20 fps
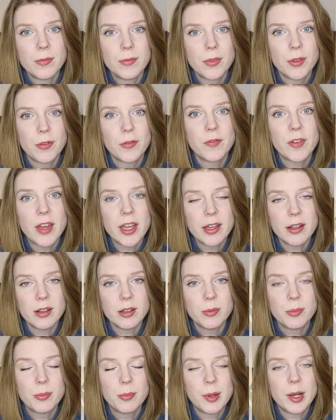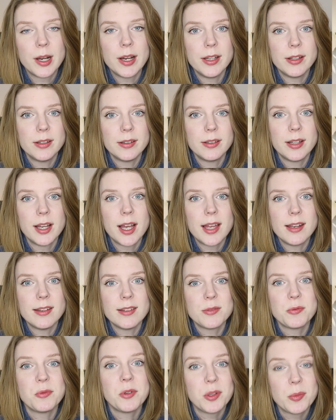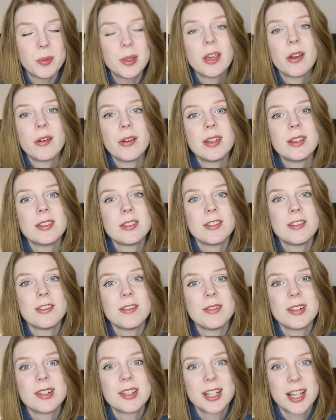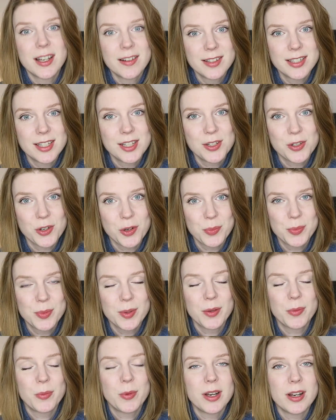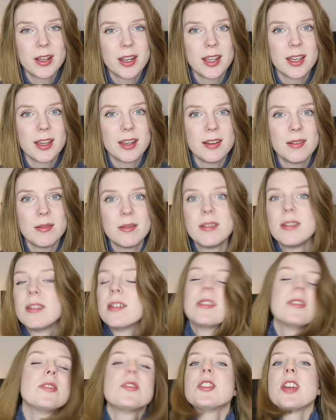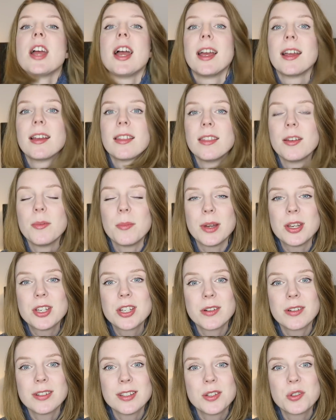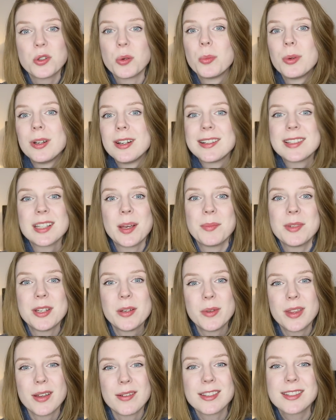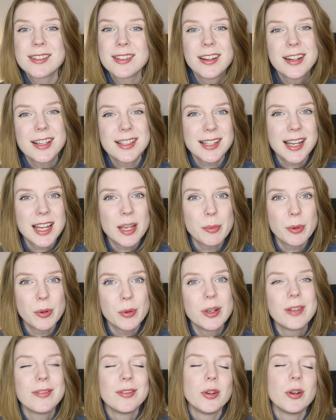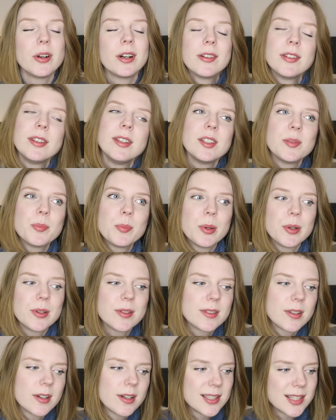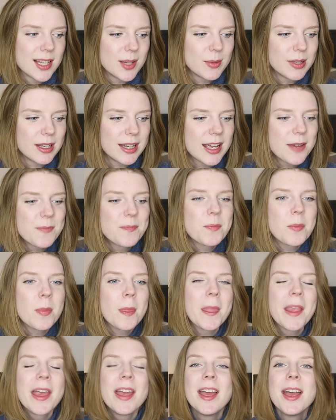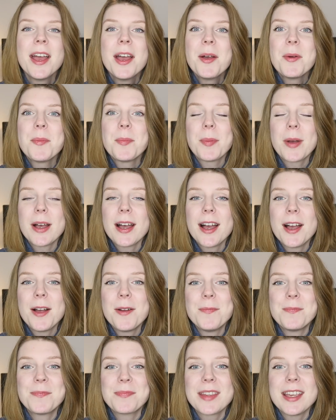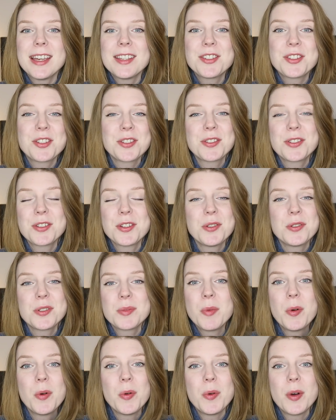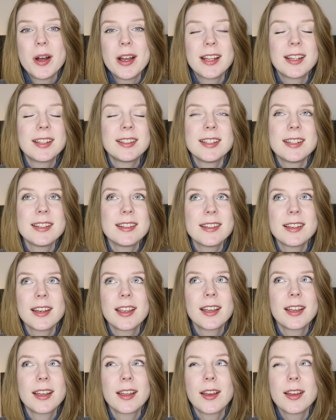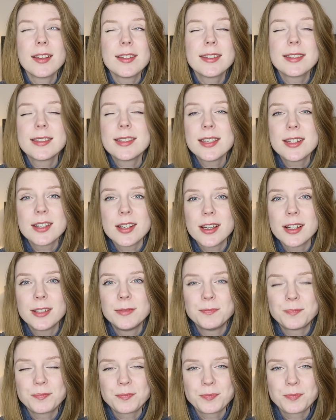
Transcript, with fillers: the fail pile and will be going to a charity shop when I can check that my charity shop will accept it without a size label. If not, I need to put a size label in it but um, it's just too small. I didn't consider